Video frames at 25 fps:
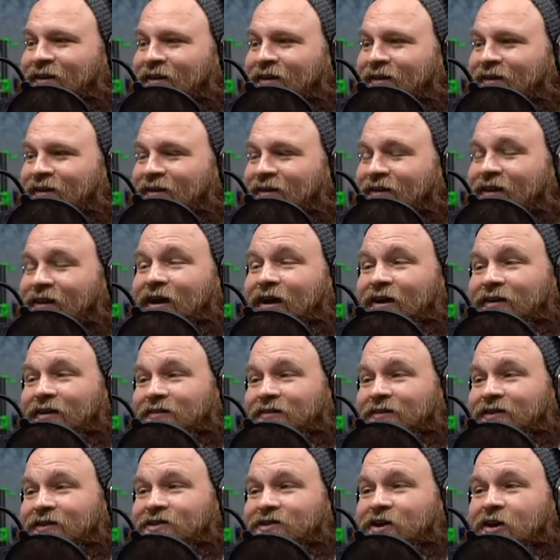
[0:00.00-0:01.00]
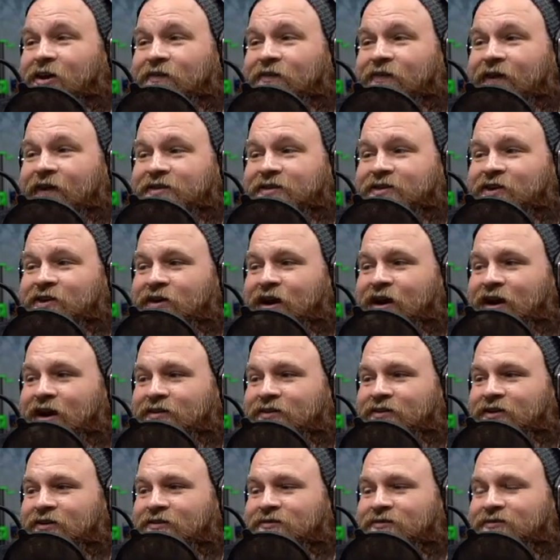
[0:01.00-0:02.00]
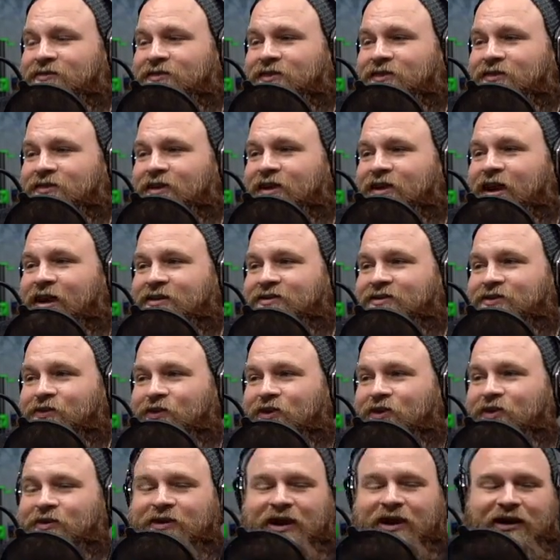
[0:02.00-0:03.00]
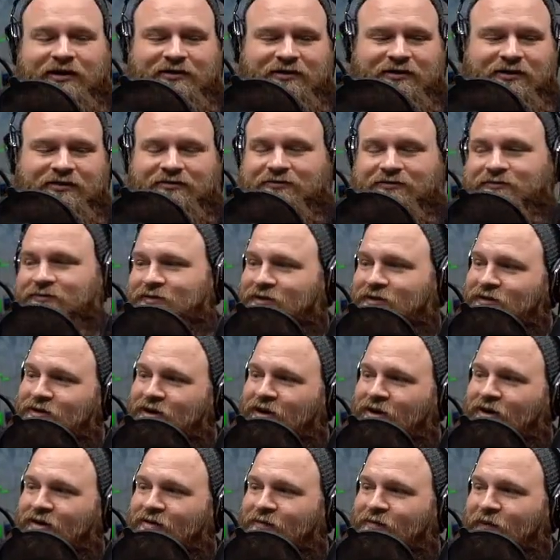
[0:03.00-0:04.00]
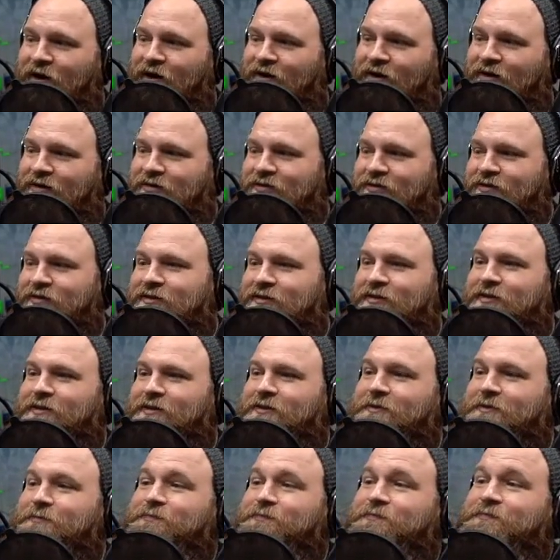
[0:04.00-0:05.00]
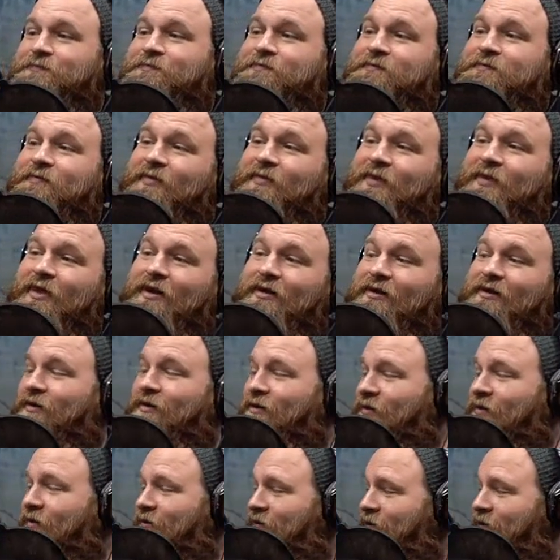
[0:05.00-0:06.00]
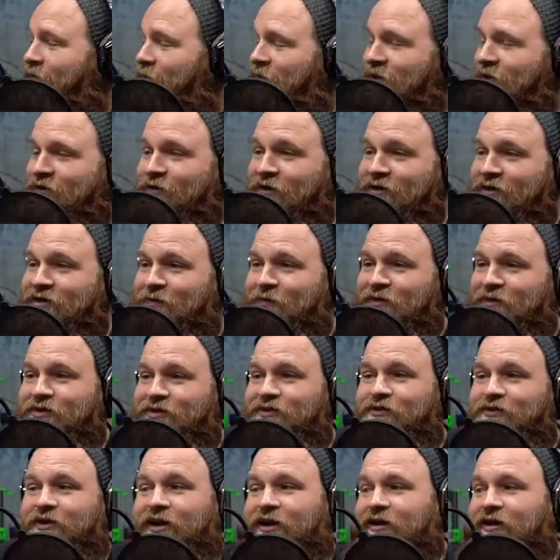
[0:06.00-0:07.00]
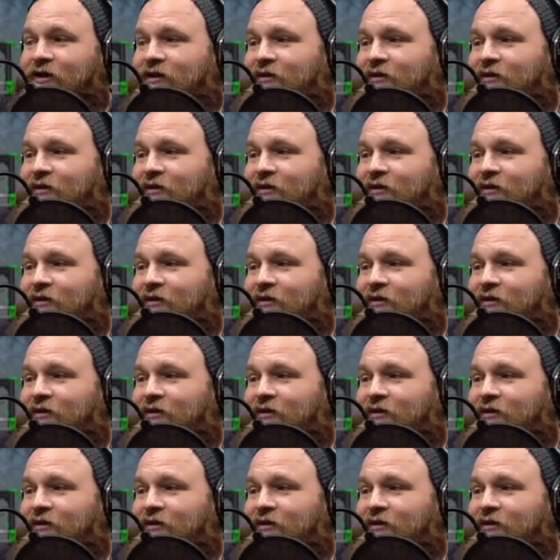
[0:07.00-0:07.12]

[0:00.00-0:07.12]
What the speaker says: Yeah, the Scarface Qt Octo. So the not so cute Octo. Good call, Mark. Oh, let me drink some of this drink.